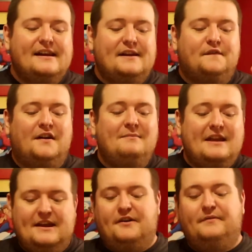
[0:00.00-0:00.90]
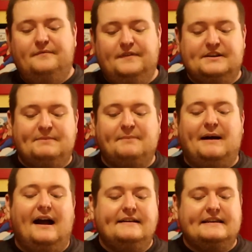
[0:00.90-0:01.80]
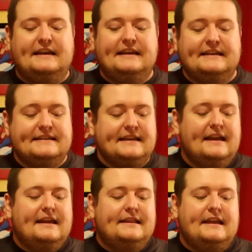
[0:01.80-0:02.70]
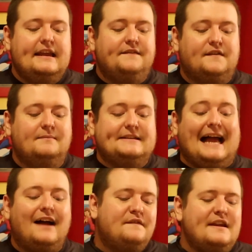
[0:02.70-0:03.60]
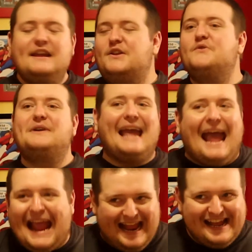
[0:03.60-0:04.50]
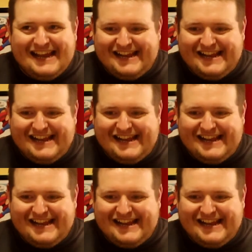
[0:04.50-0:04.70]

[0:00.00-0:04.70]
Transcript: In front of me here, this big box is from Zavi UK,